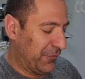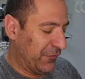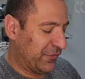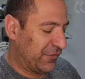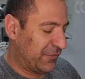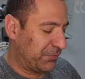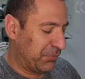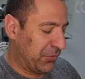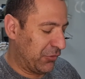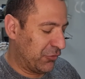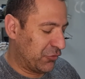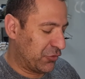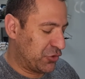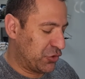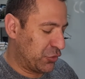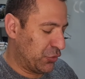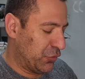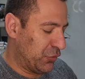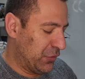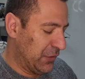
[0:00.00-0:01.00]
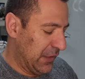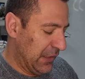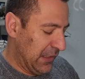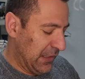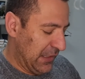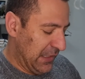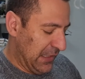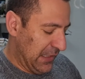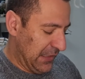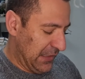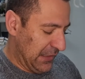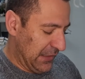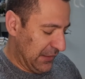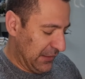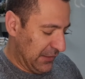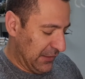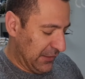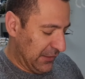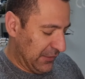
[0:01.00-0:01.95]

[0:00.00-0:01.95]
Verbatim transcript: of spiritual uh,